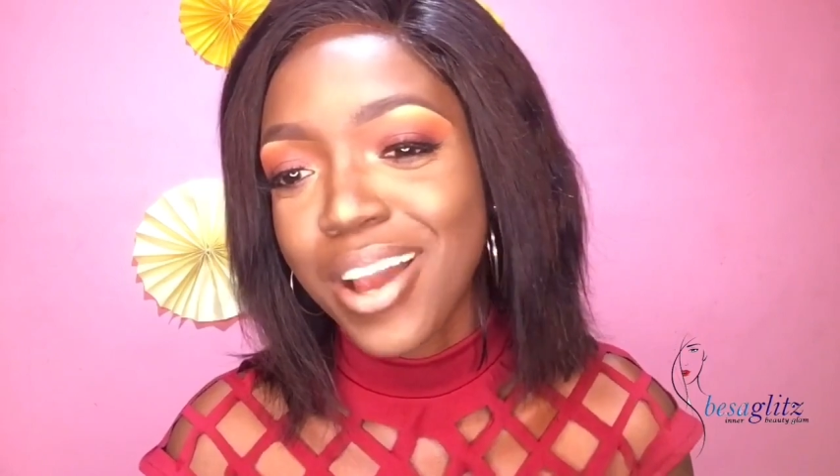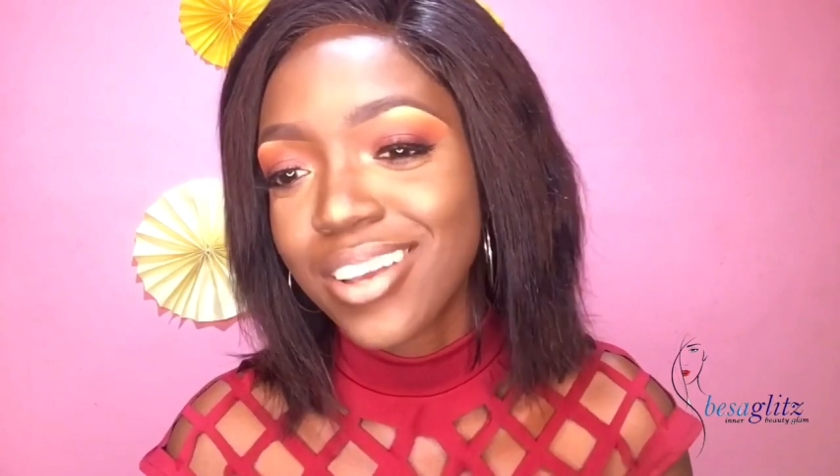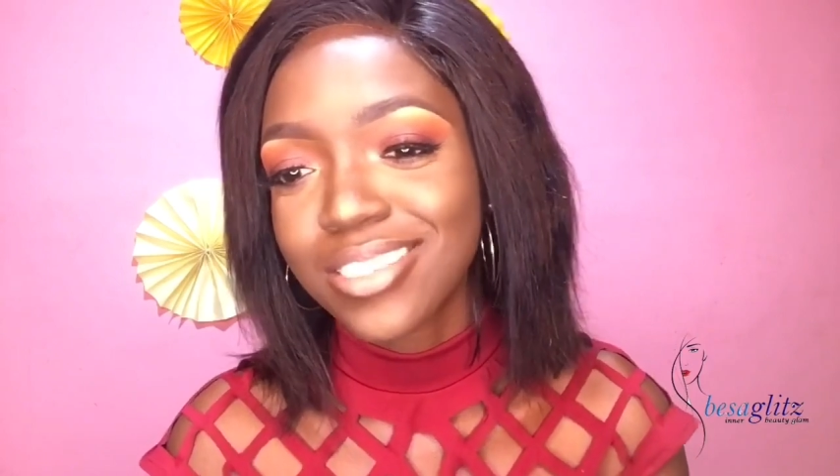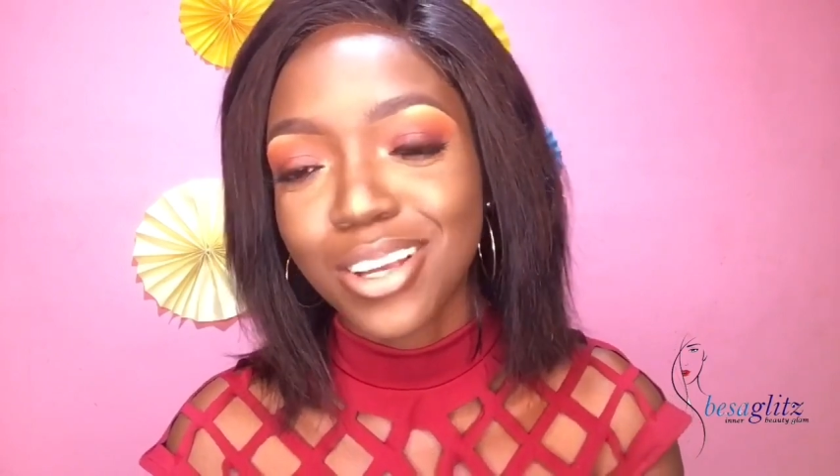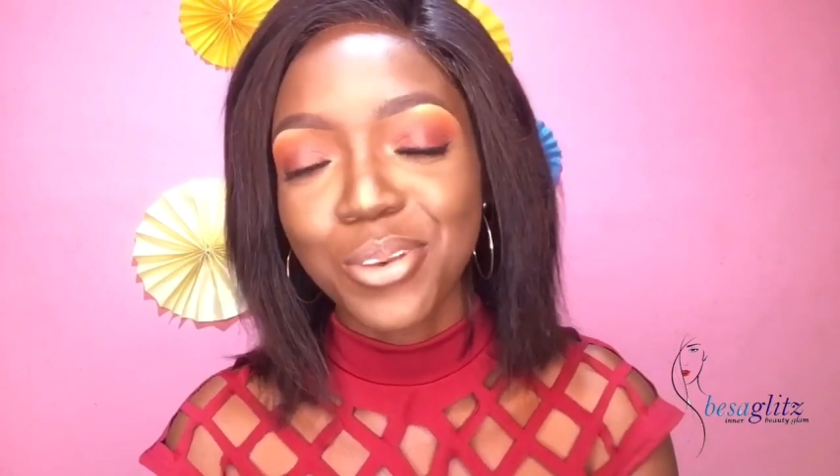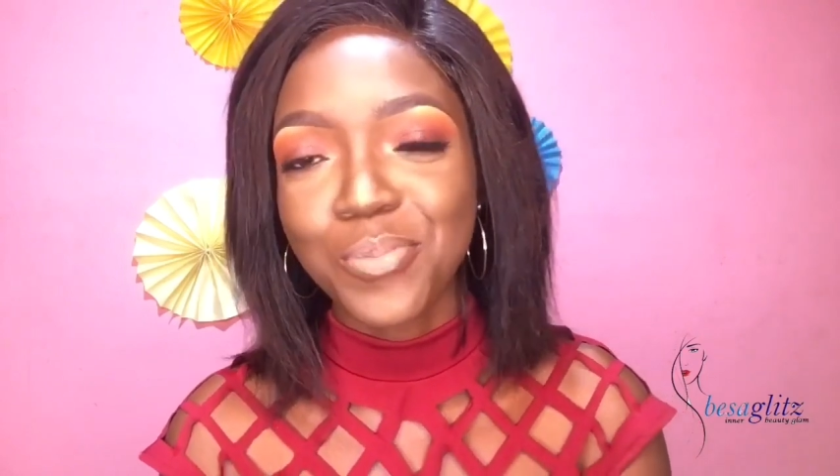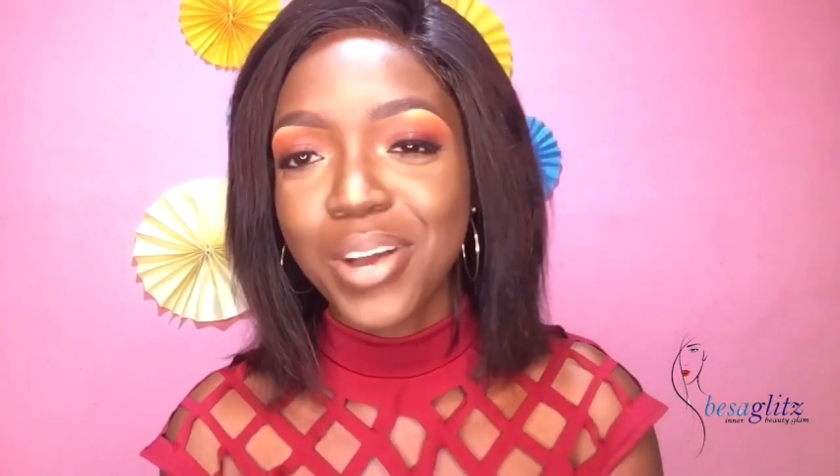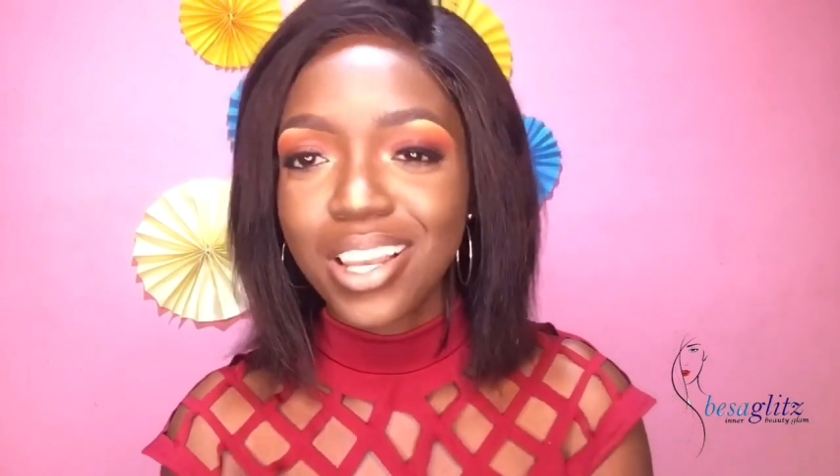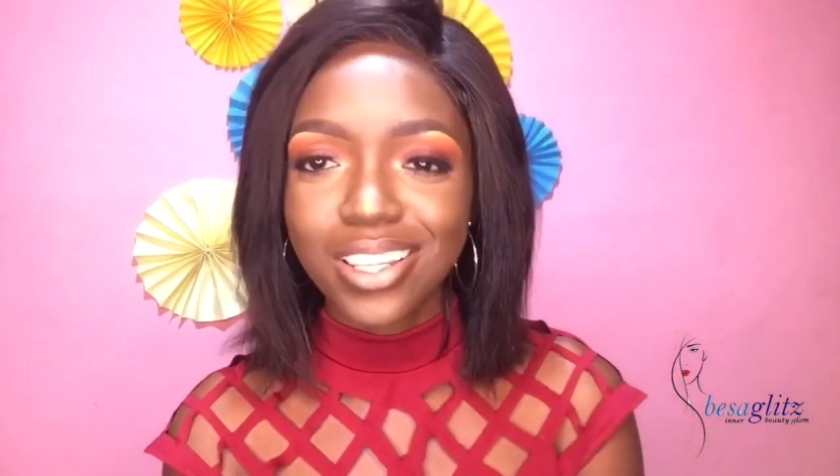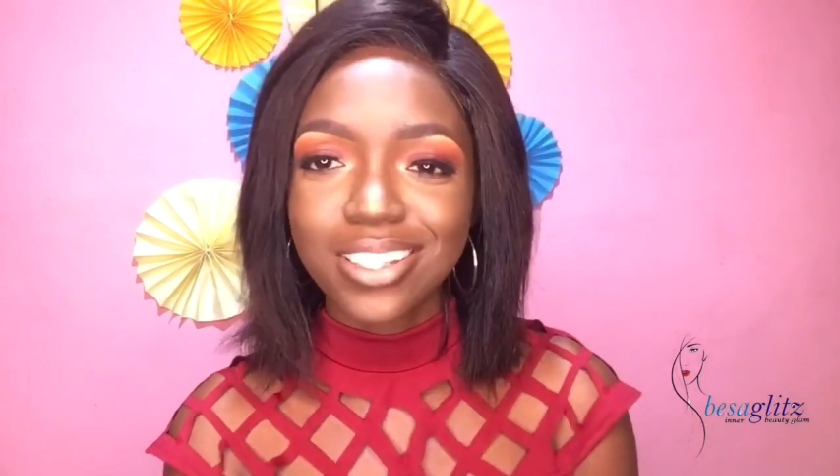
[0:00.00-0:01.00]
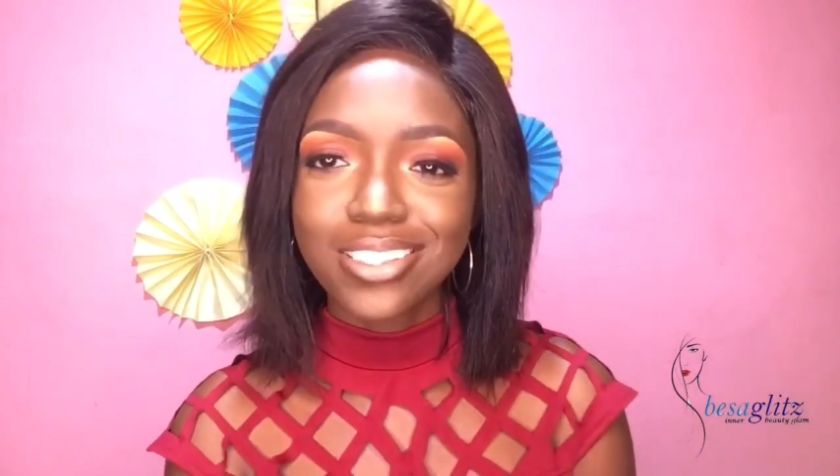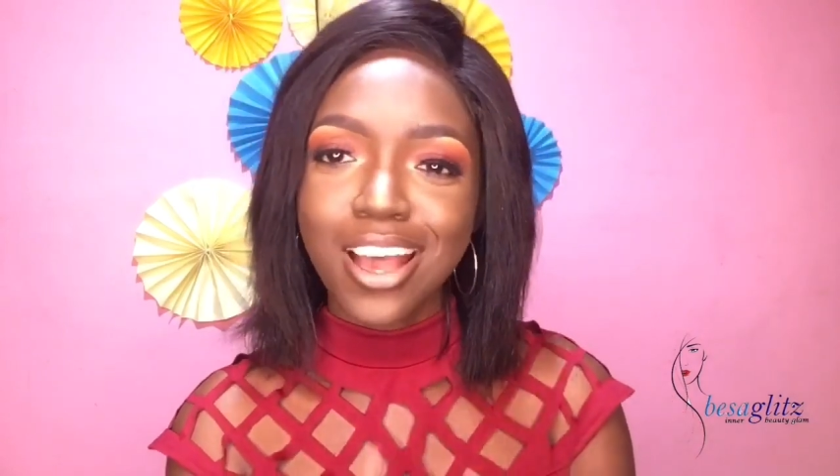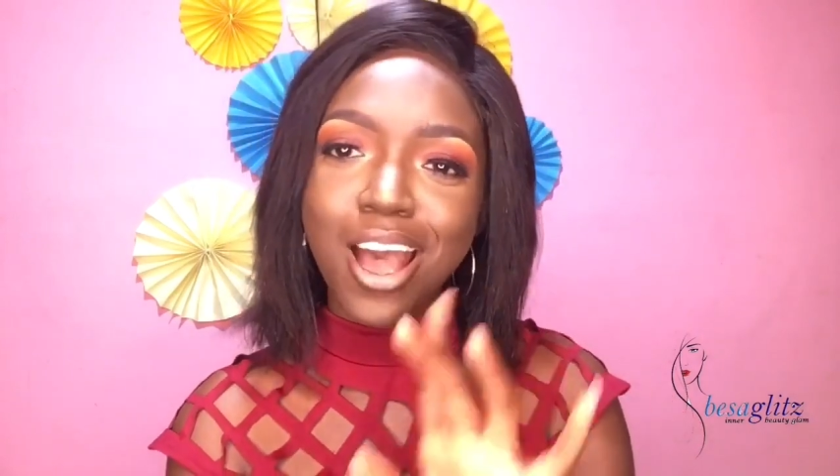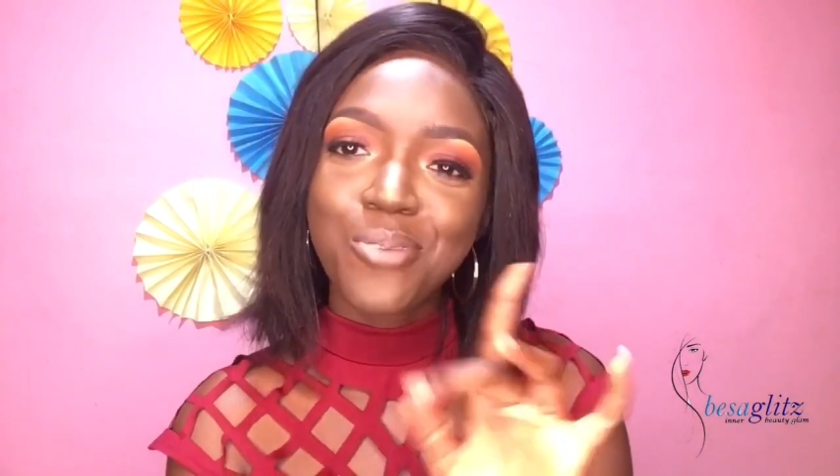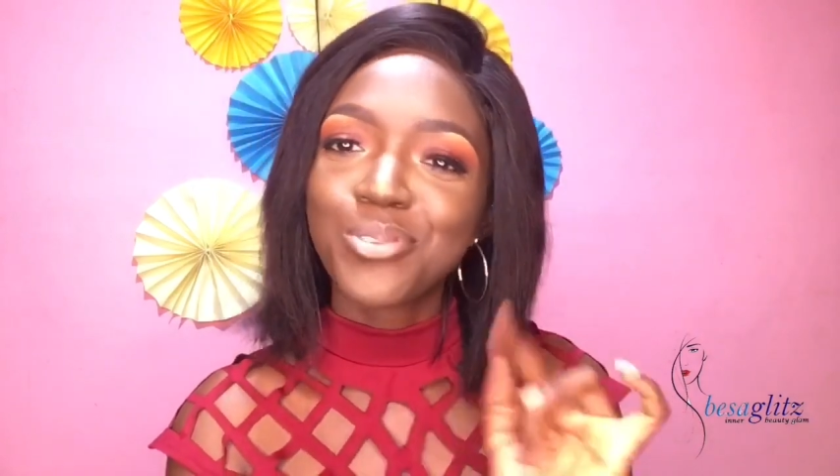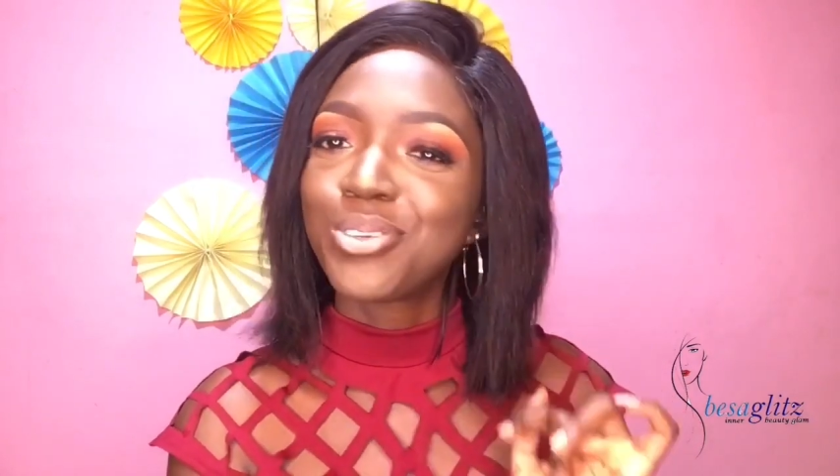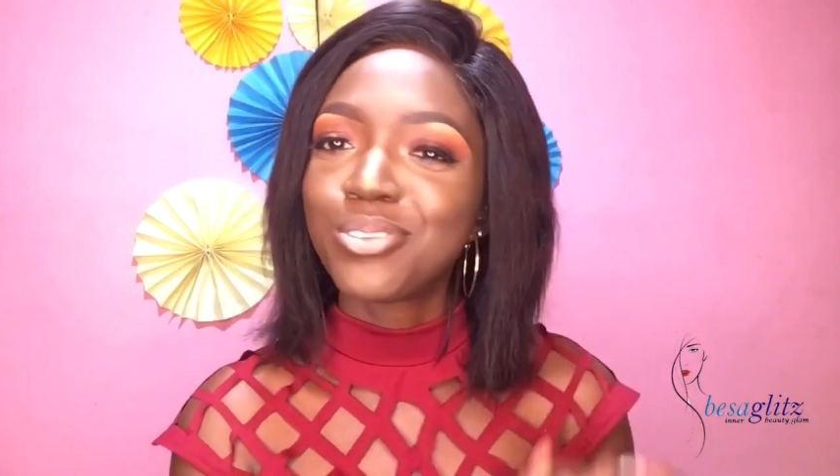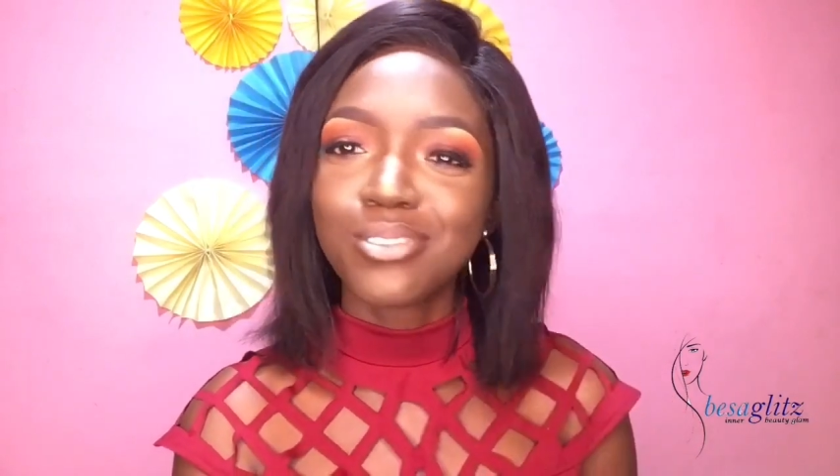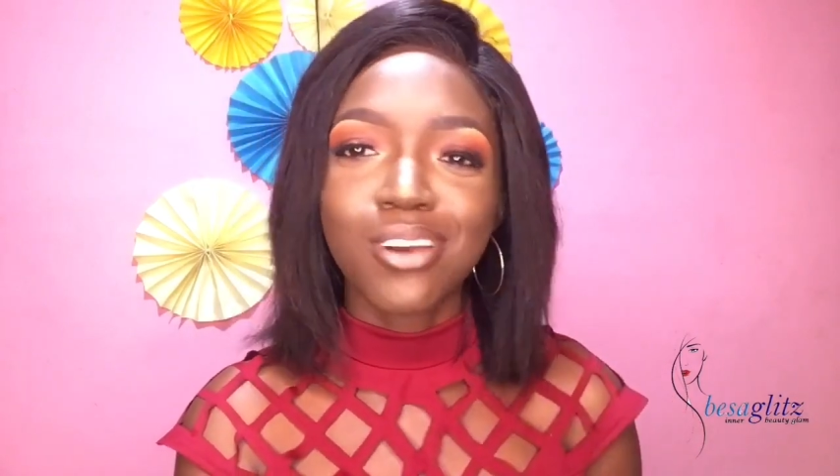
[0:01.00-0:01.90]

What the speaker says: eyeshadow palette. I'm